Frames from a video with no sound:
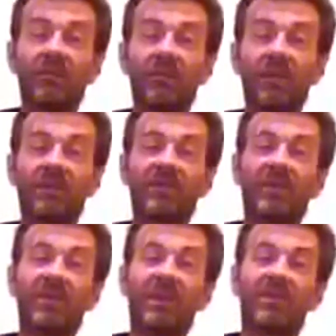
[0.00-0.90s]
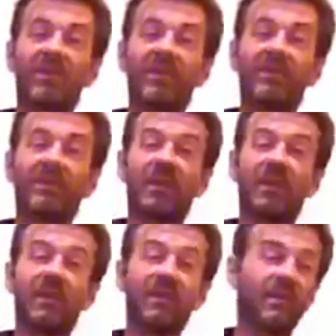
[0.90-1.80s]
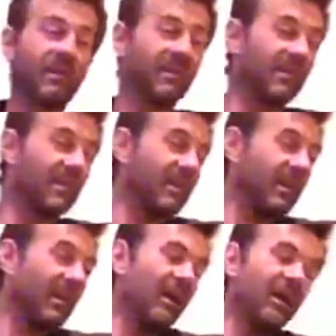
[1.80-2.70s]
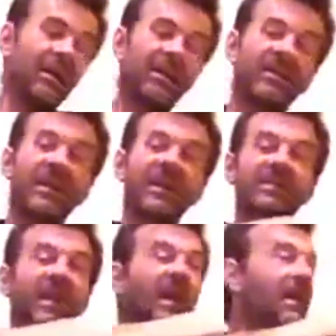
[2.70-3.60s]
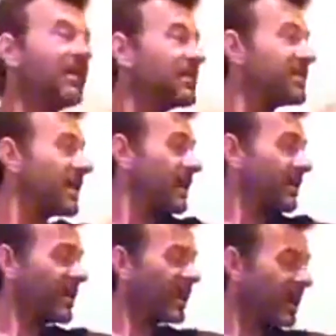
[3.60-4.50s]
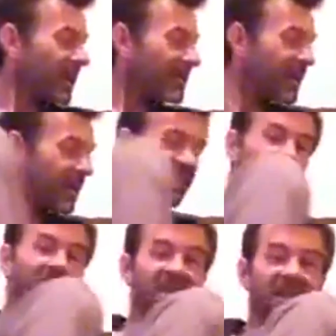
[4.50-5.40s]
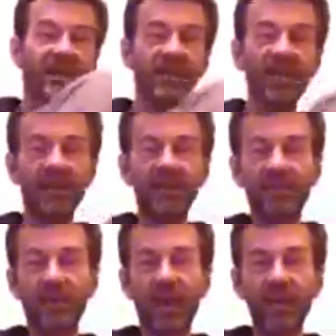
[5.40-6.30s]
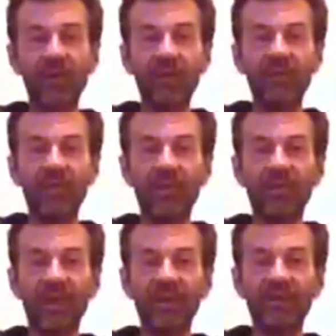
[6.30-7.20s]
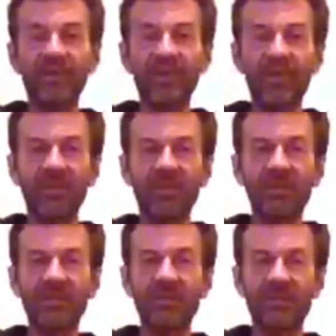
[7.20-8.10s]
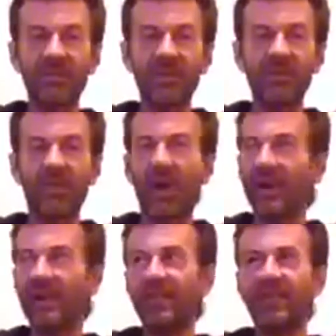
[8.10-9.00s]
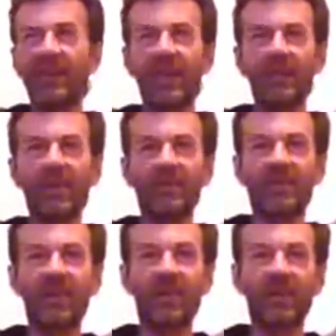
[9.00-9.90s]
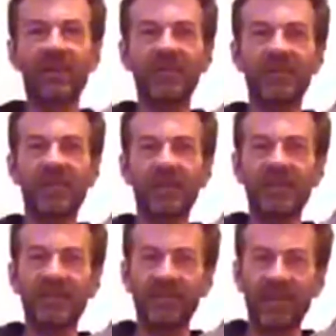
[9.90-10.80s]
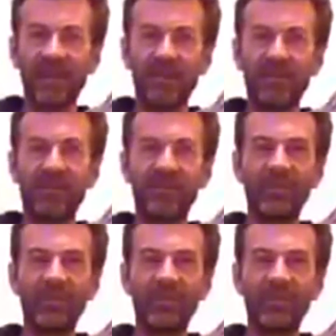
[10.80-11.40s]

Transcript: May as well be up in the tree. You know, the thing is, this thing is getting so much attention at this point, I don't even know if I can use songs from people. I didn't think anybody was going to look at this, Eloisa, but you.